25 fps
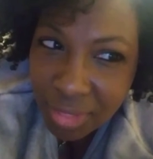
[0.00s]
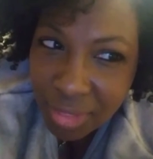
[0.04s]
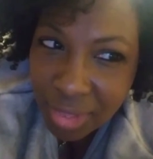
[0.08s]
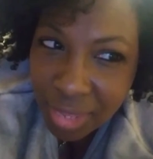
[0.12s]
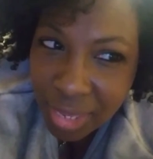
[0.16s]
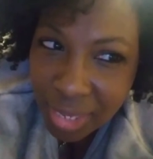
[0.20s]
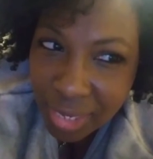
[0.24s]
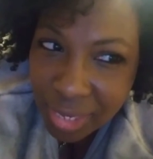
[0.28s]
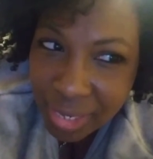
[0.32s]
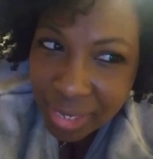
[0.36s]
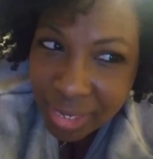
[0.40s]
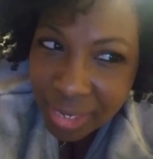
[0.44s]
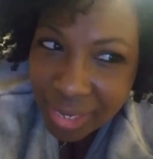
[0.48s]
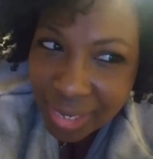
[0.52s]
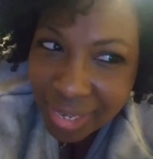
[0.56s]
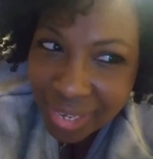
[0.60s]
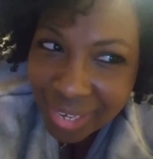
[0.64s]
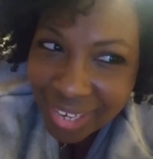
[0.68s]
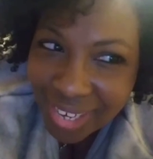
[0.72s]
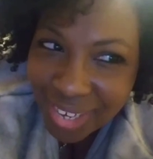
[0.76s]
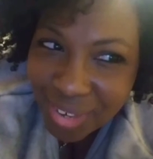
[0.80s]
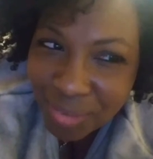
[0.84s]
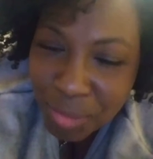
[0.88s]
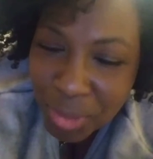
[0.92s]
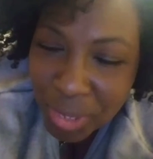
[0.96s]
And
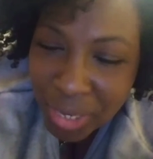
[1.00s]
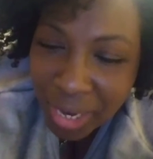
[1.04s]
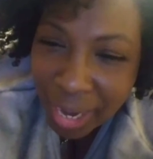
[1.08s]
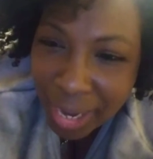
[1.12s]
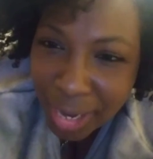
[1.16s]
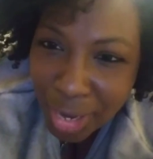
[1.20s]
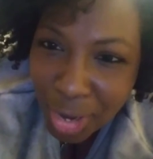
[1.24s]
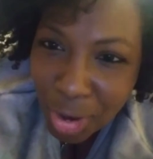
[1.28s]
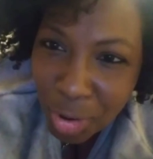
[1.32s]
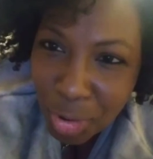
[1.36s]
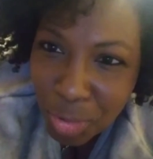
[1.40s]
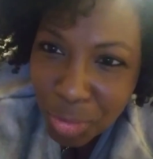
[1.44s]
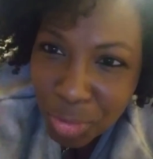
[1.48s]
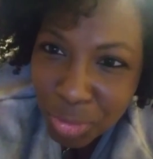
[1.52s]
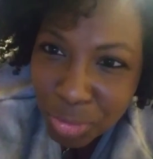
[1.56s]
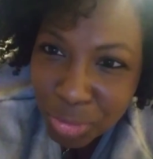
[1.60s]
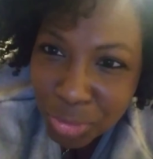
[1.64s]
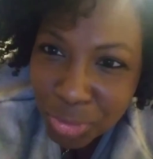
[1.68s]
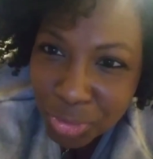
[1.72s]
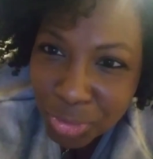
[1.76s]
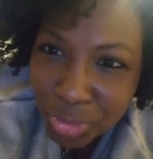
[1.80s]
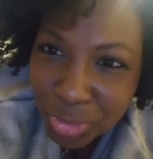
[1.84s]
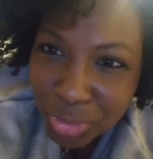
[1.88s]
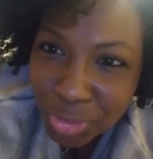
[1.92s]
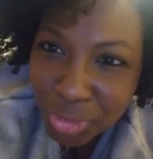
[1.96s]
when I
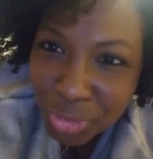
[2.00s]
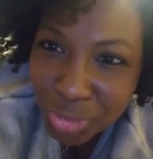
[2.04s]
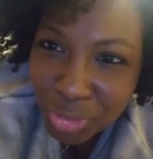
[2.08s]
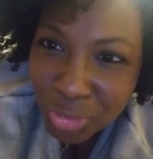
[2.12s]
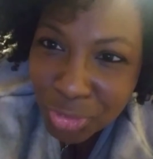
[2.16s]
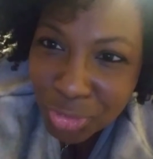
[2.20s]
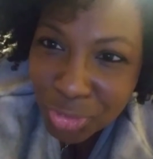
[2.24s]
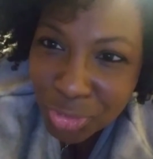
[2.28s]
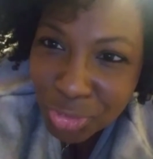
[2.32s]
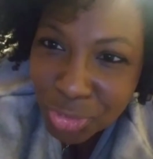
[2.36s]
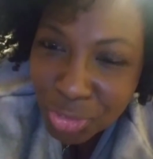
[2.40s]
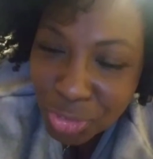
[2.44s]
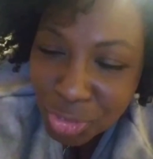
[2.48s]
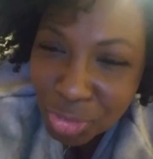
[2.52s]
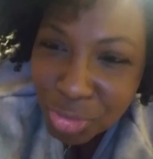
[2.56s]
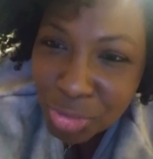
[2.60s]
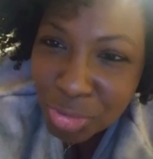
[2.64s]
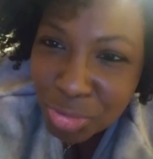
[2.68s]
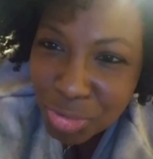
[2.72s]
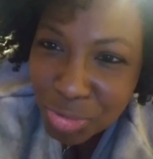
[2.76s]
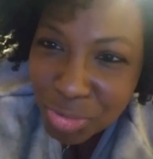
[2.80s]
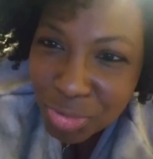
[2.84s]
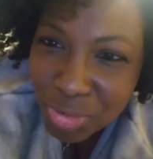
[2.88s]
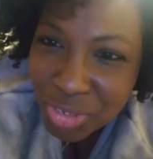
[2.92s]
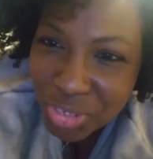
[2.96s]
go
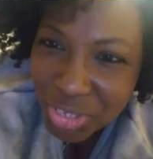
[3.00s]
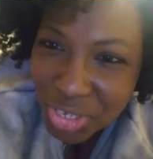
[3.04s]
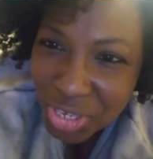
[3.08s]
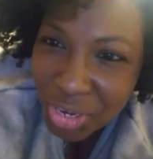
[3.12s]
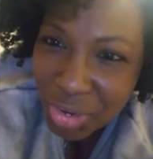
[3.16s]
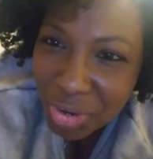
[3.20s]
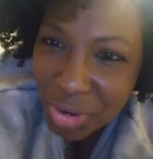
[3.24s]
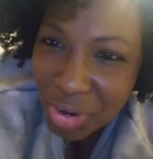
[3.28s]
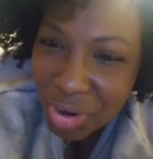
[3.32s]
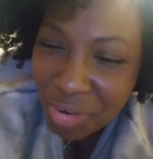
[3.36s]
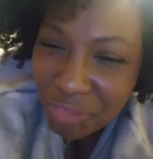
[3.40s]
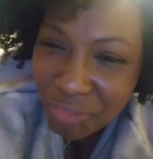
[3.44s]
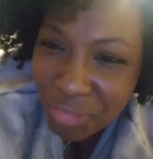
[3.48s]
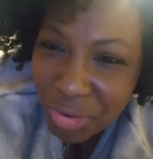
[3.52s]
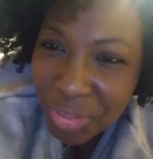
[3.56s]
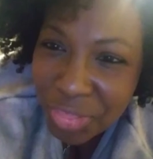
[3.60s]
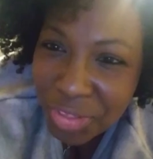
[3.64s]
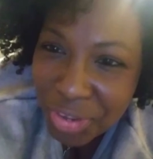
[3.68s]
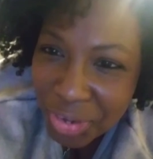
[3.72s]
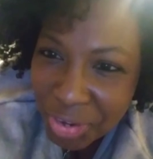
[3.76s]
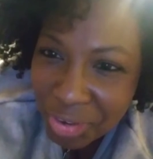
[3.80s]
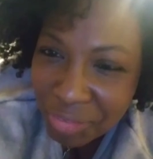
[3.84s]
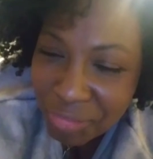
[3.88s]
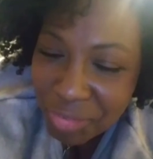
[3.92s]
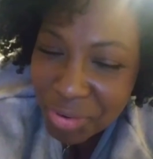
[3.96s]
to, you know, go for
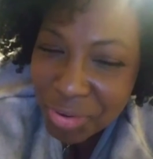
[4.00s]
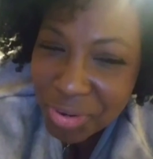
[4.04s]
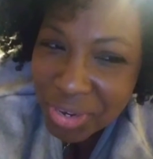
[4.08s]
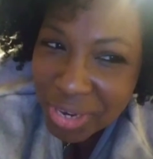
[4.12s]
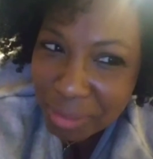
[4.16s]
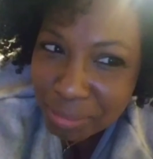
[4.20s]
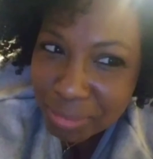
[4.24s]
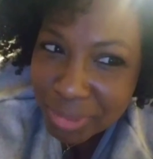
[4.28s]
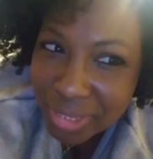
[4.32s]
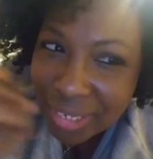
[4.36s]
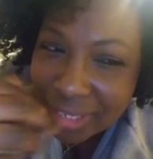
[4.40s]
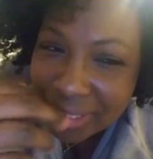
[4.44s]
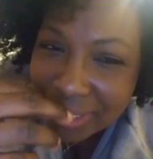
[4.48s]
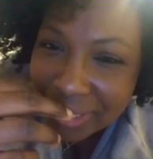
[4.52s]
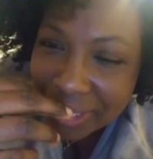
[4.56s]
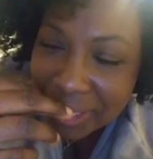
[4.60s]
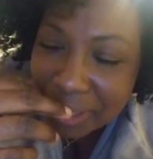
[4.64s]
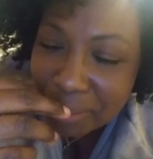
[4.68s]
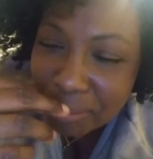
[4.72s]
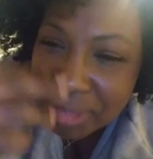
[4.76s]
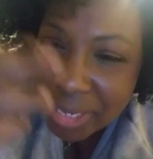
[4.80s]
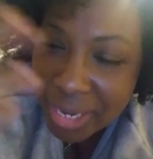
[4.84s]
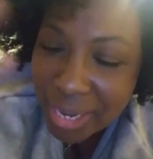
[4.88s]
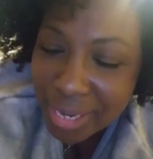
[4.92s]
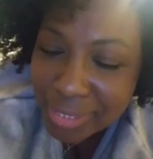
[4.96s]
the interview and I'm telling
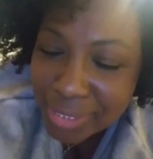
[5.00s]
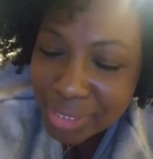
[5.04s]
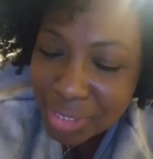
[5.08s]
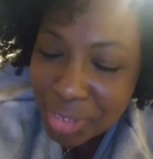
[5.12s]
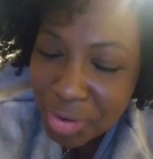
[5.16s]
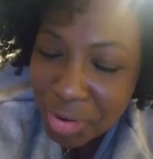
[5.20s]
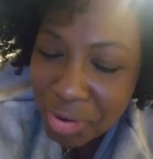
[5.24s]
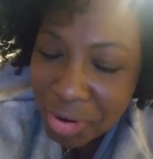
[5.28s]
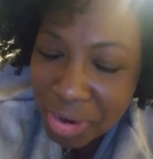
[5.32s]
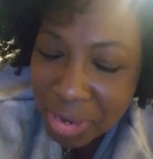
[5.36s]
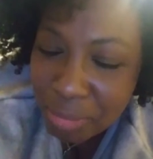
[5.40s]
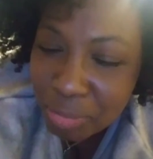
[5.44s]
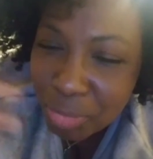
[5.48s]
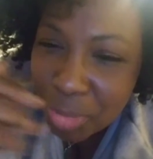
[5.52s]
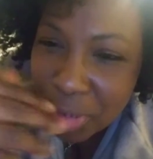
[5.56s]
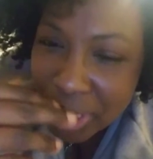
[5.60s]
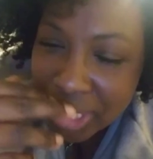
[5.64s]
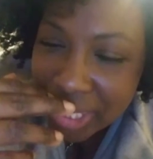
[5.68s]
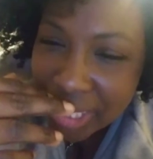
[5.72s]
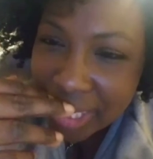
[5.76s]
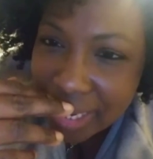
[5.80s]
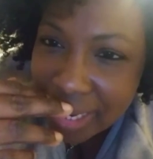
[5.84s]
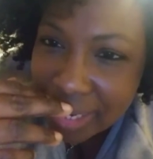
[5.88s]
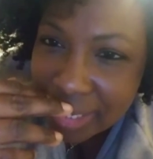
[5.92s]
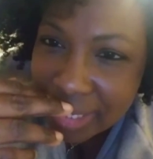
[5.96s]
him, yeah, I saw your help
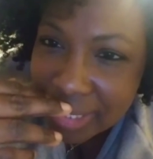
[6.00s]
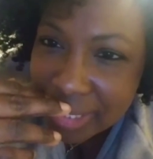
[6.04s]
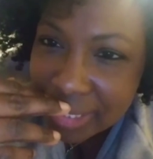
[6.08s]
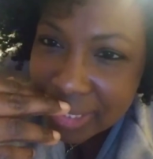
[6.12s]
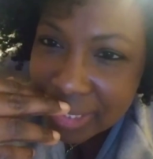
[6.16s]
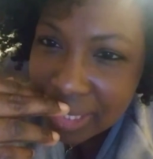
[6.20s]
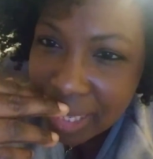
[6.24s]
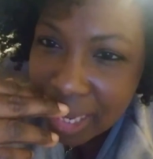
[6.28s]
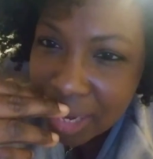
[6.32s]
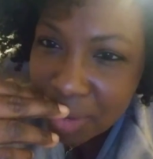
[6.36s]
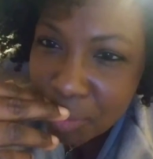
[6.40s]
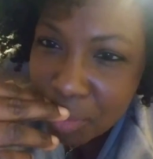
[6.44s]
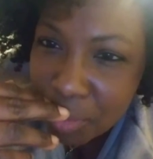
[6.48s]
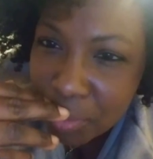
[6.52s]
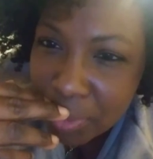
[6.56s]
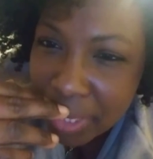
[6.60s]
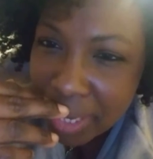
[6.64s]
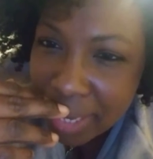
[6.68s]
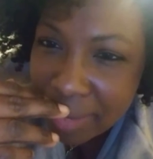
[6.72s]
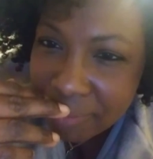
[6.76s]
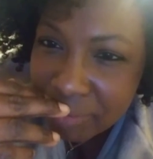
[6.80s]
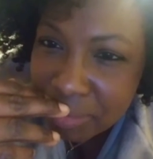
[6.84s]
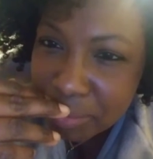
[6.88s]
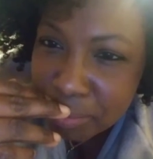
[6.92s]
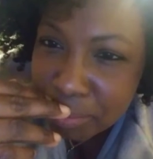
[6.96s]
wanted ad. And he's like, well, we
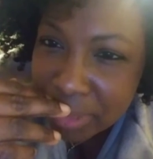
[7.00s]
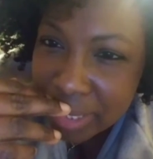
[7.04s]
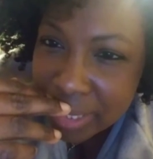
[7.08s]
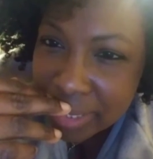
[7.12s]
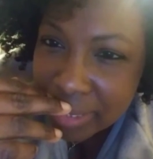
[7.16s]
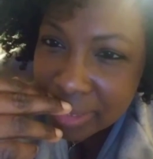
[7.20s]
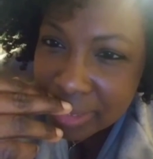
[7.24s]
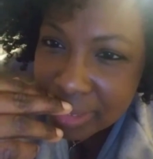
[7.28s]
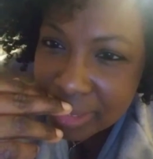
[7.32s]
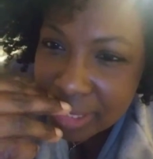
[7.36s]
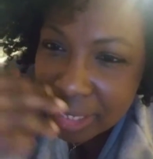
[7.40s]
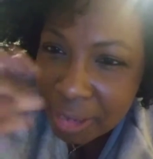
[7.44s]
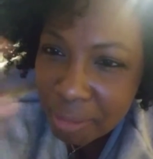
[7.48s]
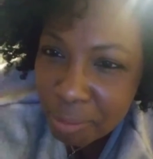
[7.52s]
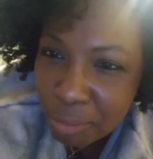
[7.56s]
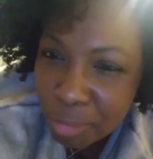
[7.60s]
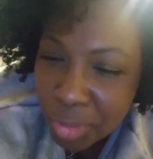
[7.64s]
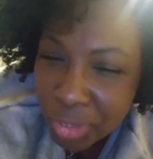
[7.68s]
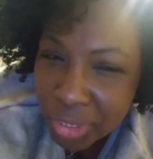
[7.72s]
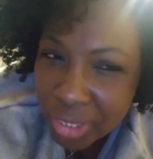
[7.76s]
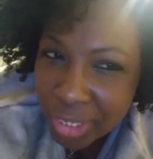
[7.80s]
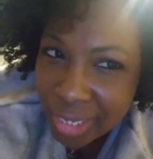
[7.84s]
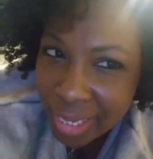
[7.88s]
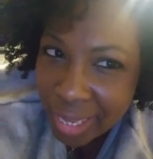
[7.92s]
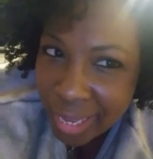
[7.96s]
haven't placed the help
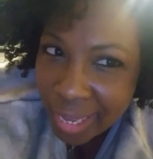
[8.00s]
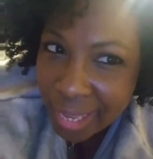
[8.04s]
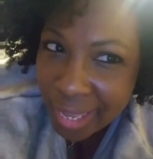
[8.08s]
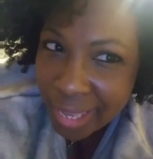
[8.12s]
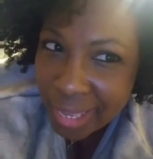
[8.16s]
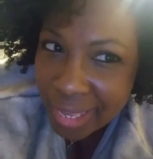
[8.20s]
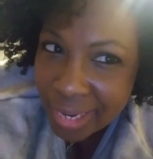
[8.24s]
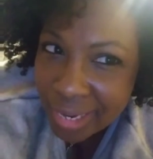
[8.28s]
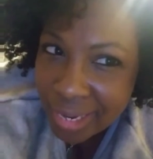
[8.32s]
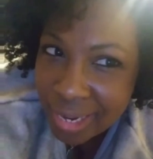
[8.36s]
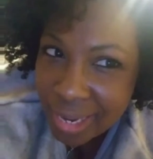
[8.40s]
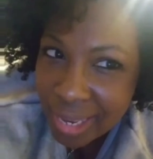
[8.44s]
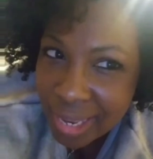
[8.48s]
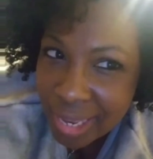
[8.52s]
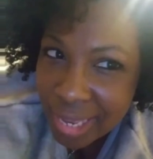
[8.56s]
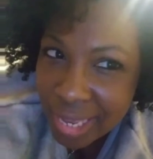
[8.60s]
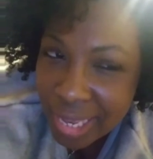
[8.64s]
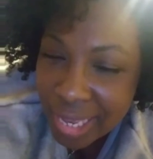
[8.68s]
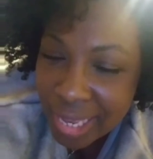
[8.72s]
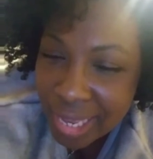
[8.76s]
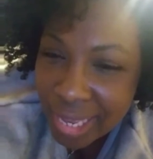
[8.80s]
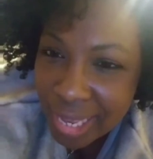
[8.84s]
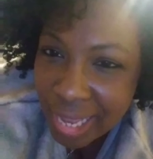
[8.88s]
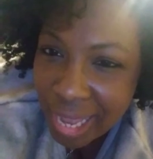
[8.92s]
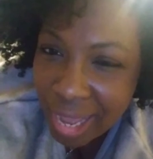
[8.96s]
wanted ad.
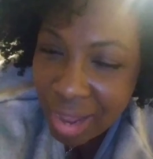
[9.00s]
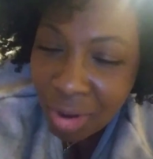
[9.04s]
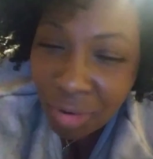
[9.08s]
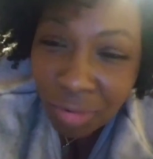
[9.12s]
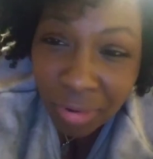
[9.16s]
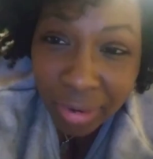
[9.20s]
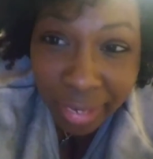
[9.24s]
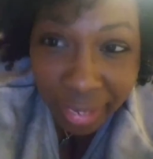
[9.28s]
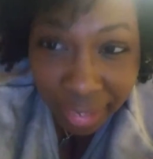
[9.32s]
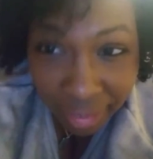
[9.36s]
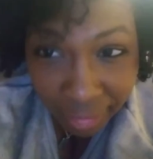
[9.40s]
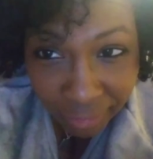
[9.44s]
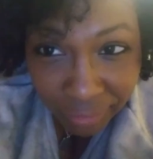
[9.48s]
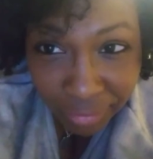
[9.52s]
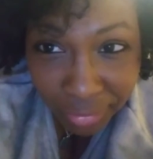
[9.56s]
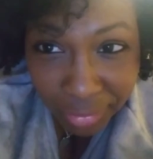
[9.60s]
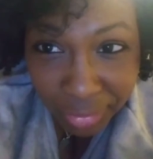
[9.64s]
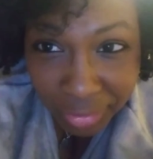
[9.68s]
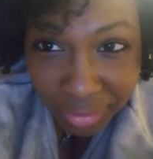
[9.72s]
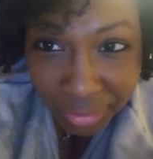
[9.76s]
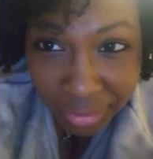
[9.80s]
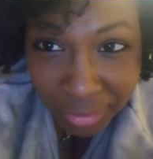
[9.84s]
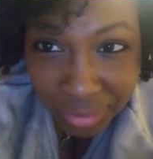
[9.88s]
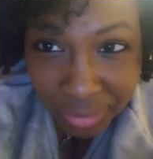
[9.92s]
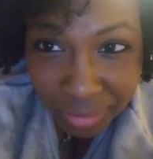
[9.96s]

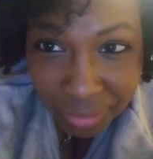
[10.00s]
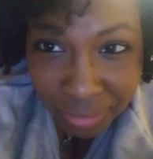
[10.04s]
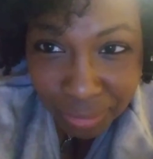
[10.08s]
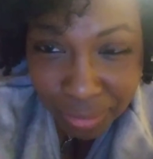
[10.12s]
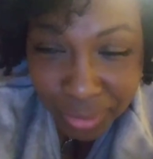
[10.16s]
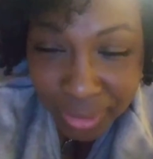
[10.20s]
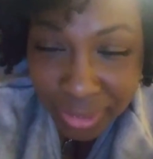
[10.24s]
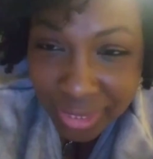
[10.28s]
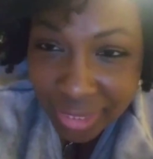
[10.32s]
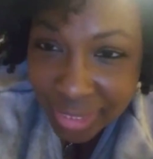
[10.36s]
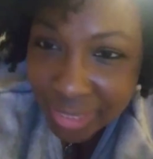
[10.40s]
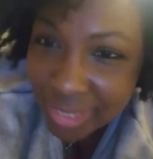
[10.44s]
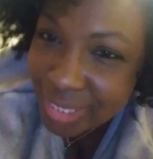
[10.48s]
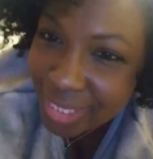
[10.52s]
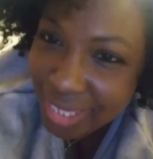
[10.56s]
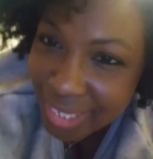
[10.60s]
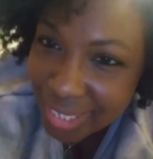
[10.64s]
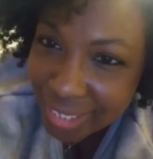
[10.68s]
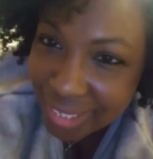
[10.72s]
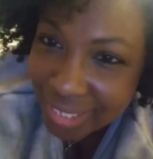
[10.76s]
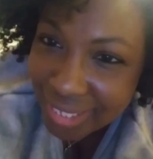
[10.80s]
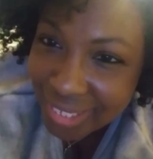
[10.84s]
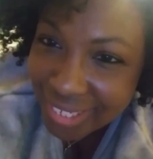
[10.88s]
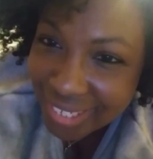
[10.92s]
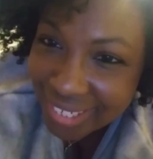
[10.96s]
However, we did
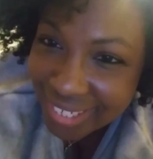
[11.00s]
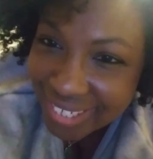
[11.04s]
get